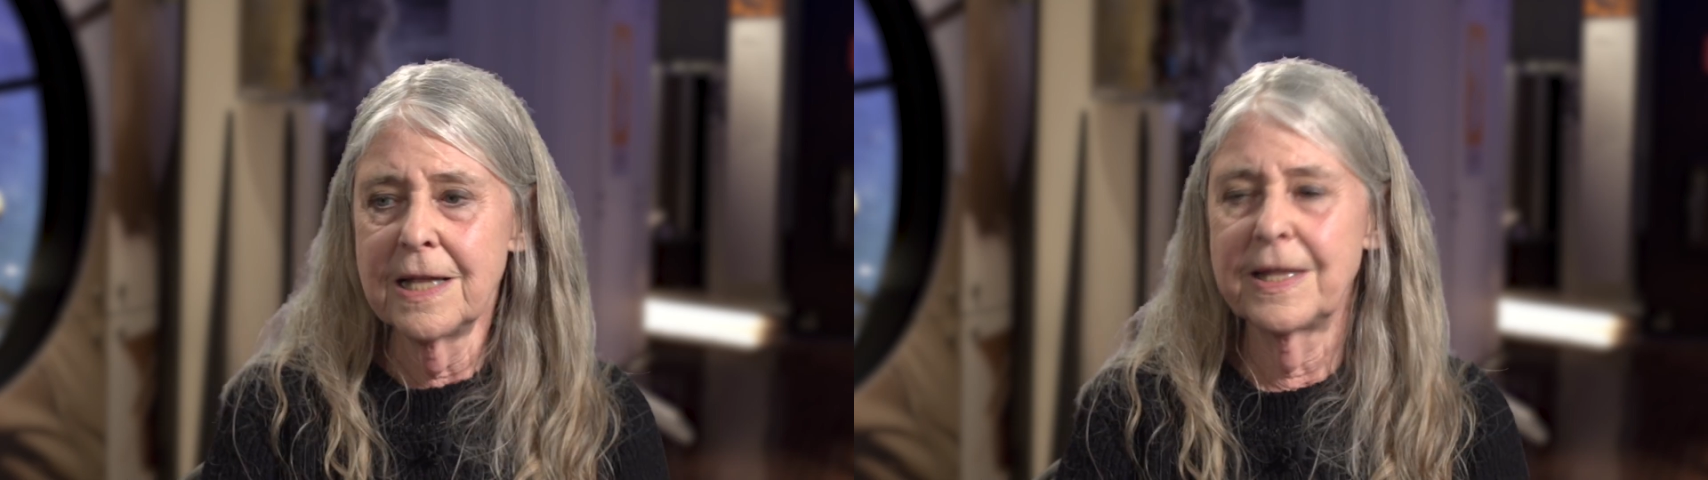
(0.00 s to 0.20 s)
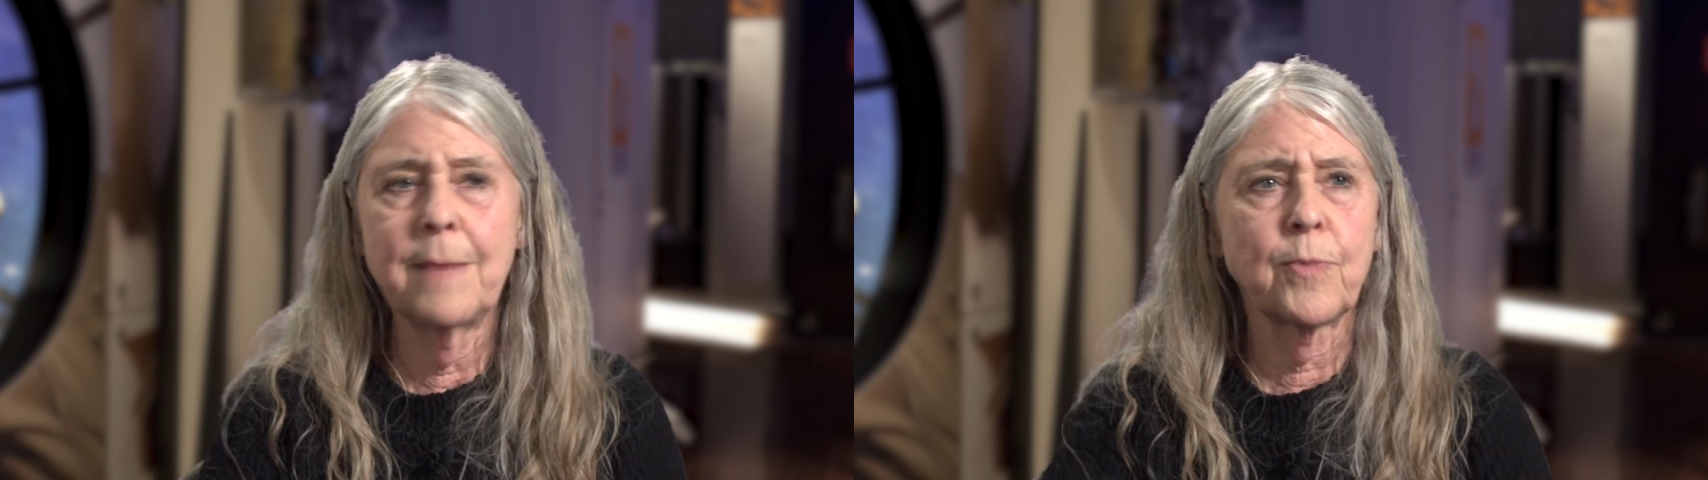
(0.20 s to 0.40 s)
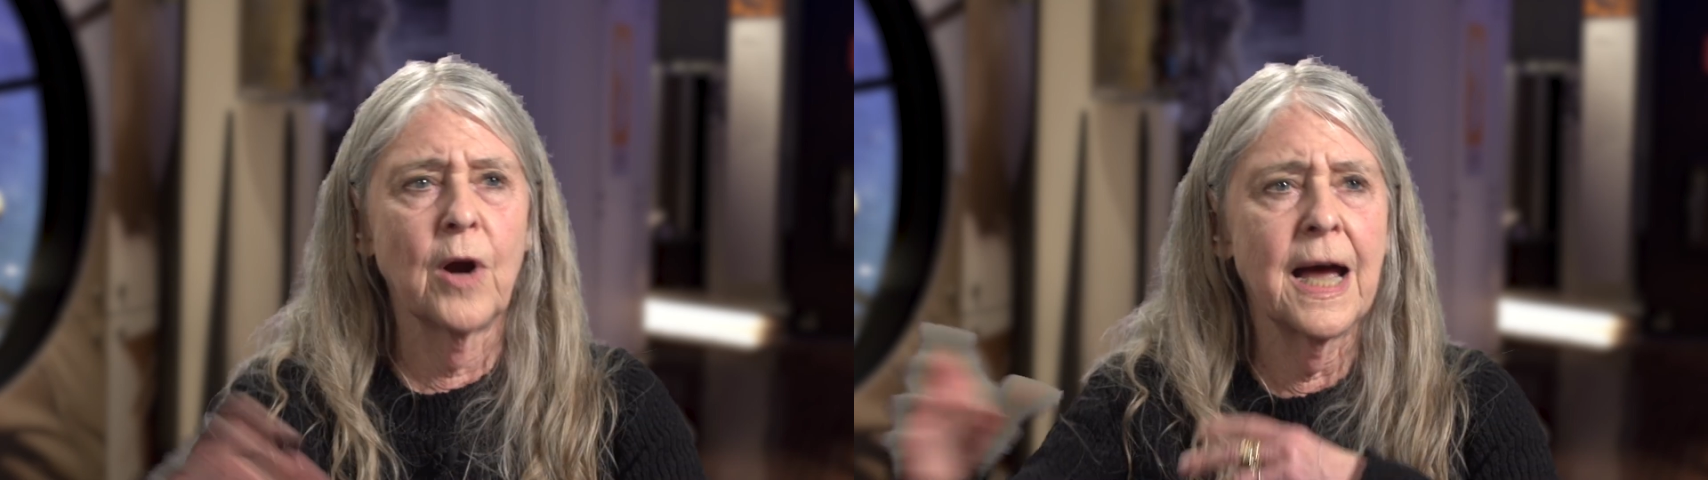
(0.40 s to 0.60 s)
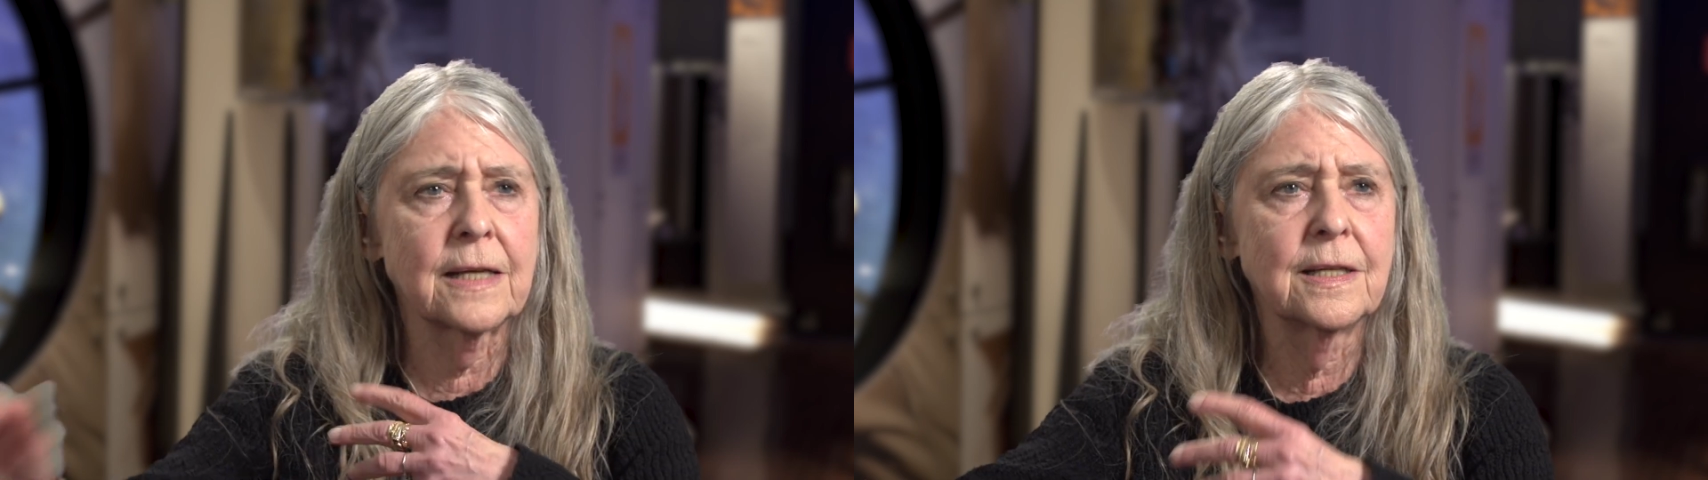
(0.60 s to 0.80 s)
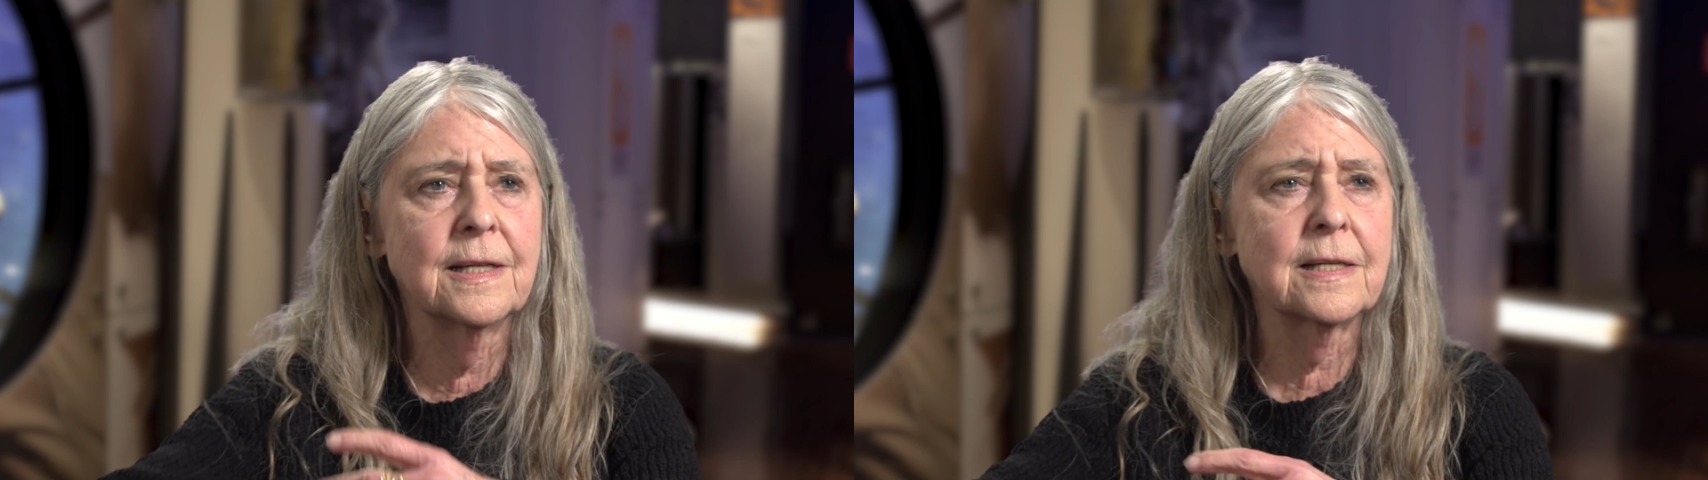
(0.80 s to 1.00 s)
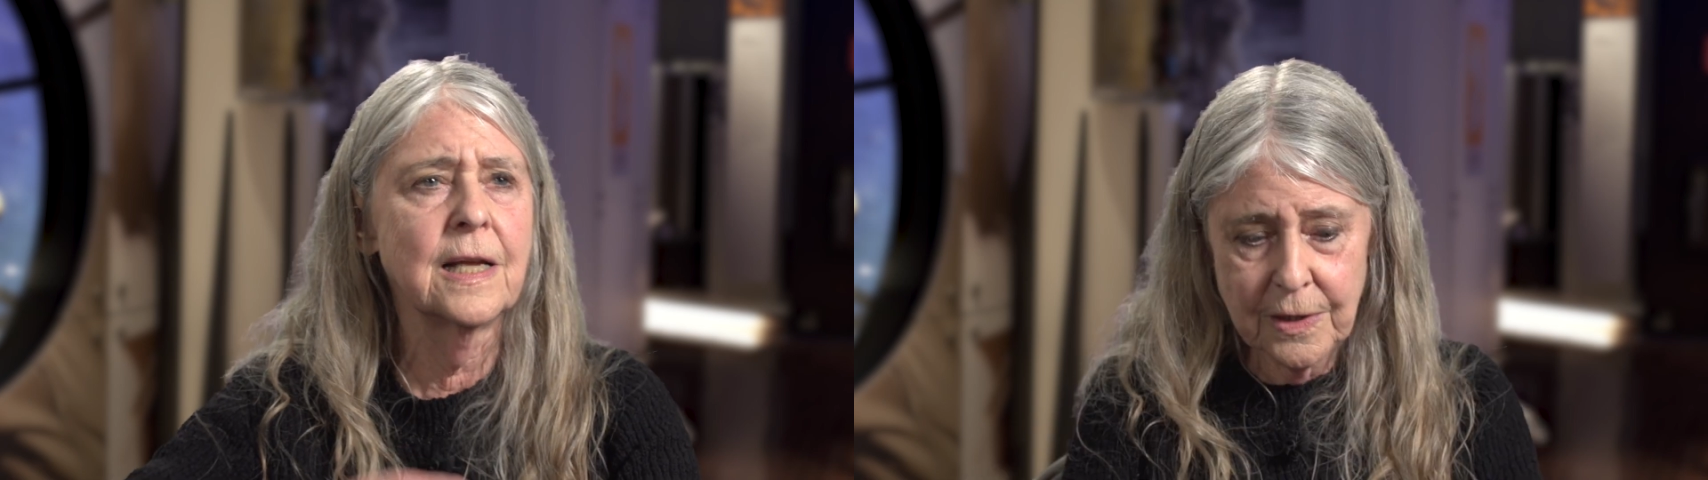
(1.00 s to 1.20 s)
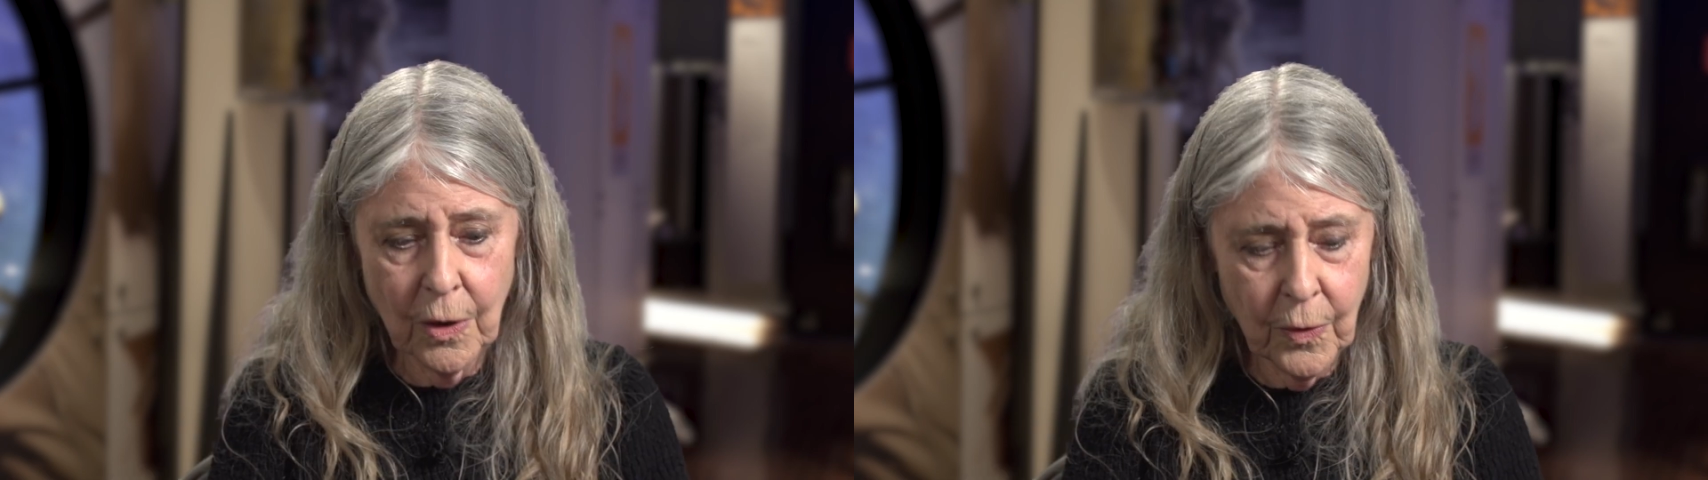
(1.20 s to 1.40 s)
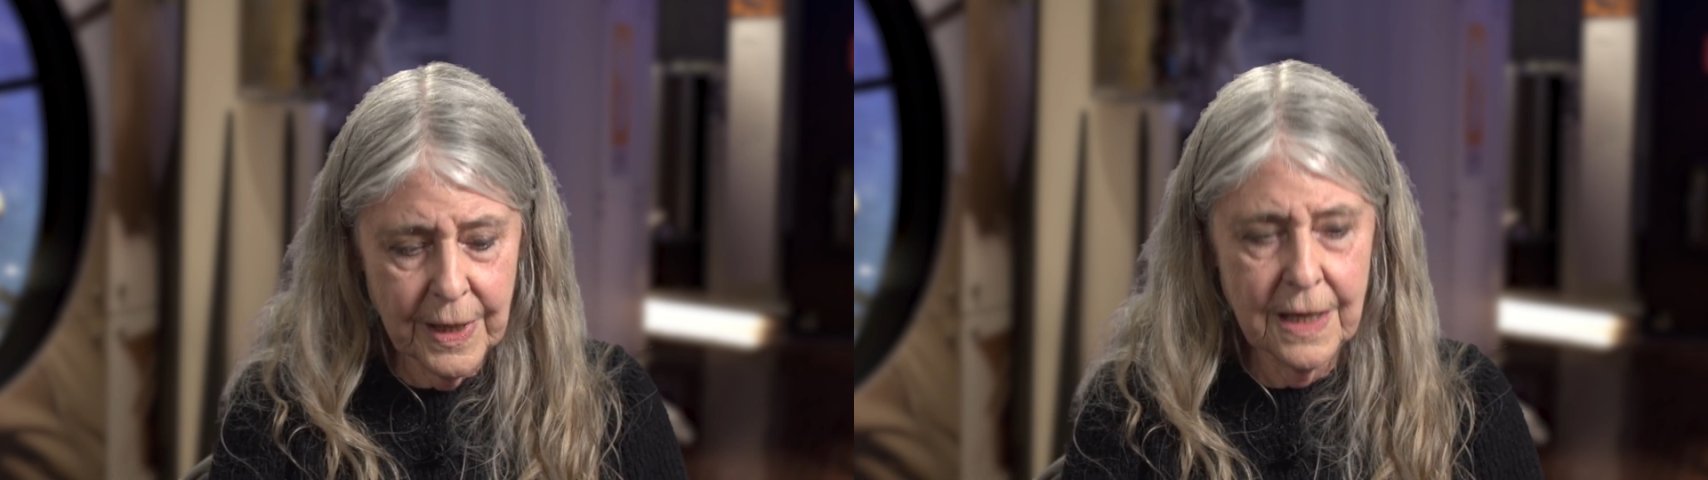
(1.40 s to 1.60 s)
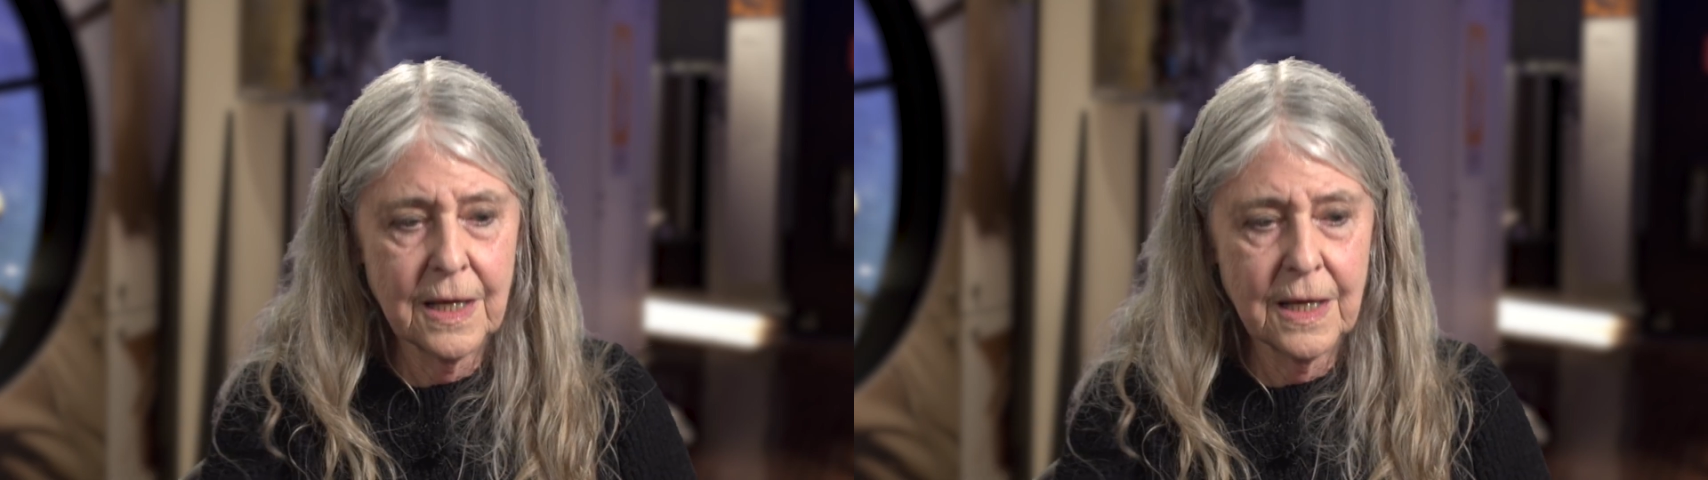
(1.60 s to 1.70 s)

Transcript: They practice. So